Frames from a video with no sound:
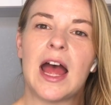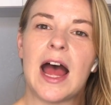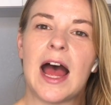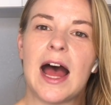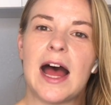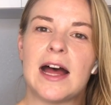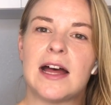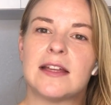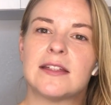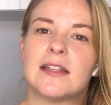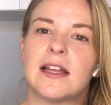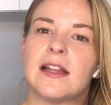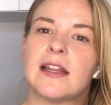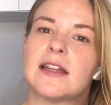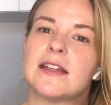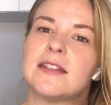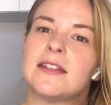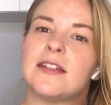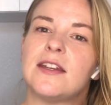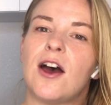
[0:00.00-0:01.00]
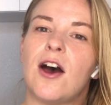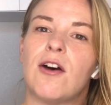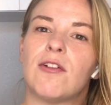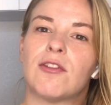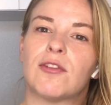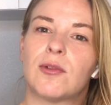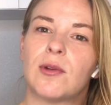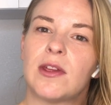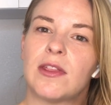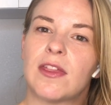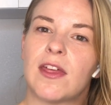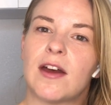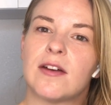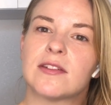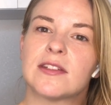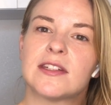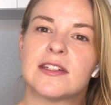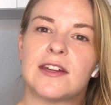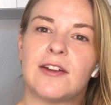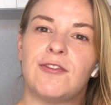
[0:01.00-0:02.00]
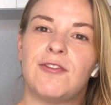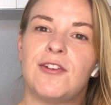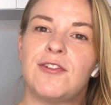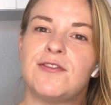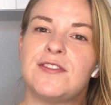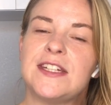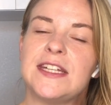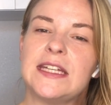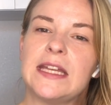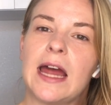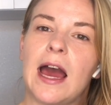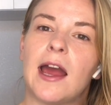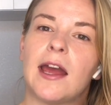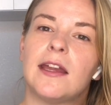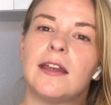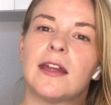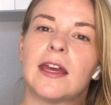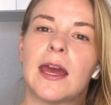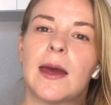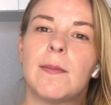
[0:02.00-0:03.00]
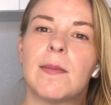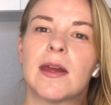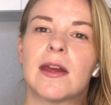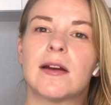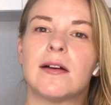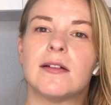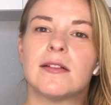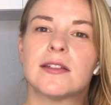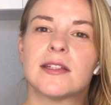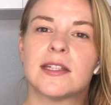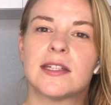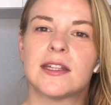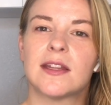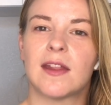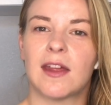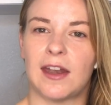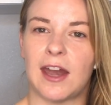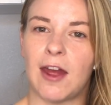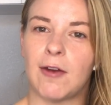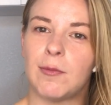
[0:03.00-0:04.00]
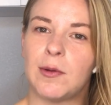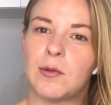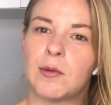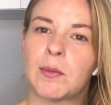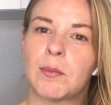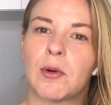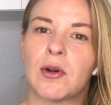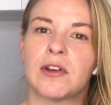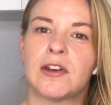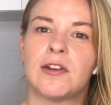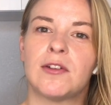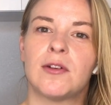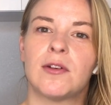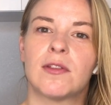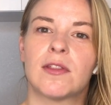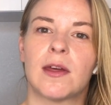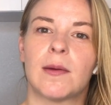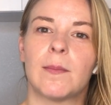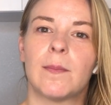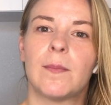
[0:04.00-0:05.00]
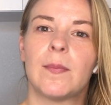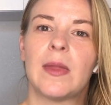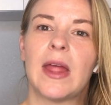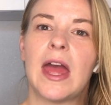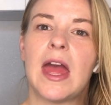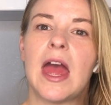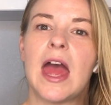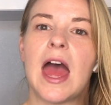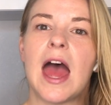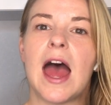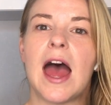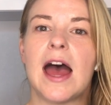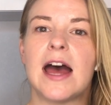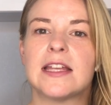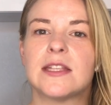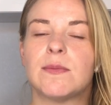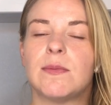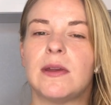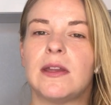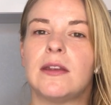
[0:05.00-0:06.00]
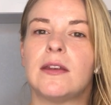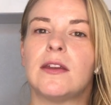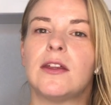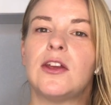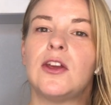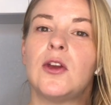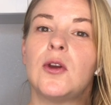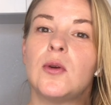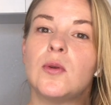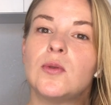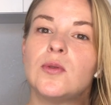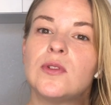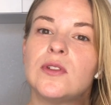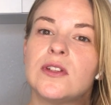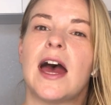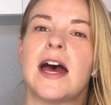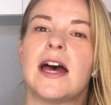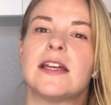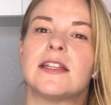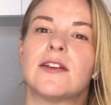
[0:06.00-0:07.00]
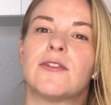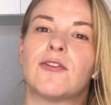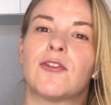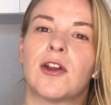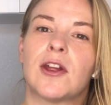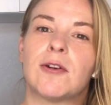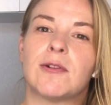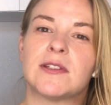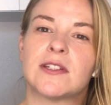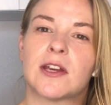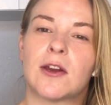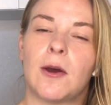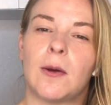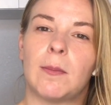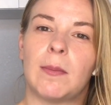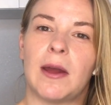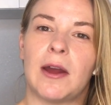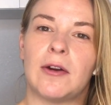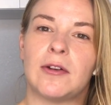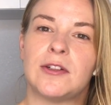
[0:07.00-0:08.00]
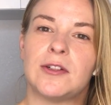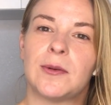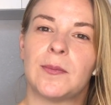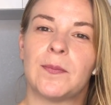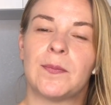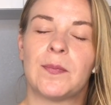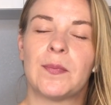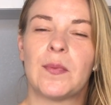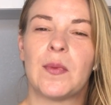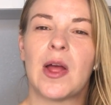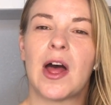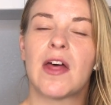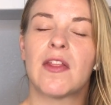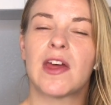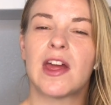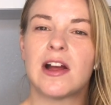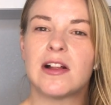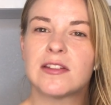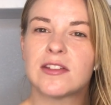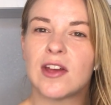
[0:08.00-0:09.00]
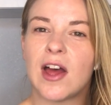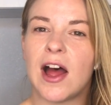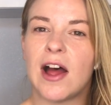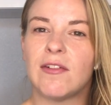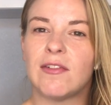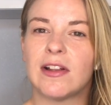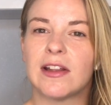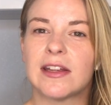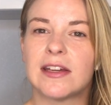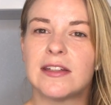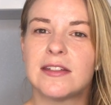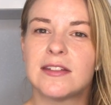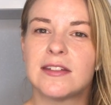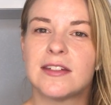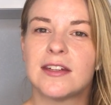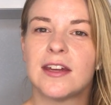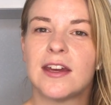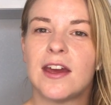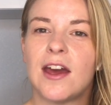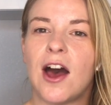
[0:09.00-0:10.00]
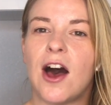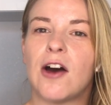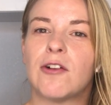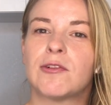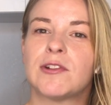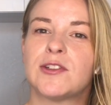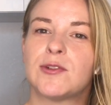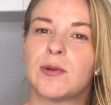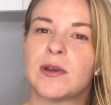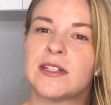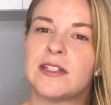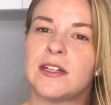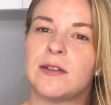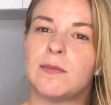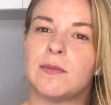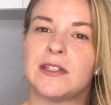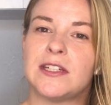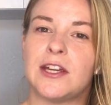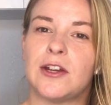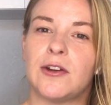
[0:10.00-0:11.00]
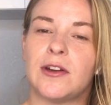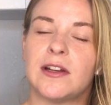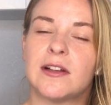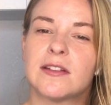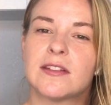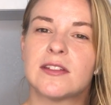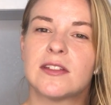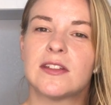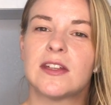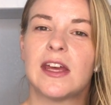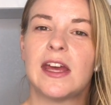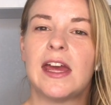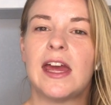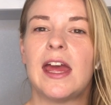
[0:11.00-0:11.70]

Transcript: has a list of 3,059 chemicals that have been reported to them as been used as a fragrance compound. They also have a list of restricted materials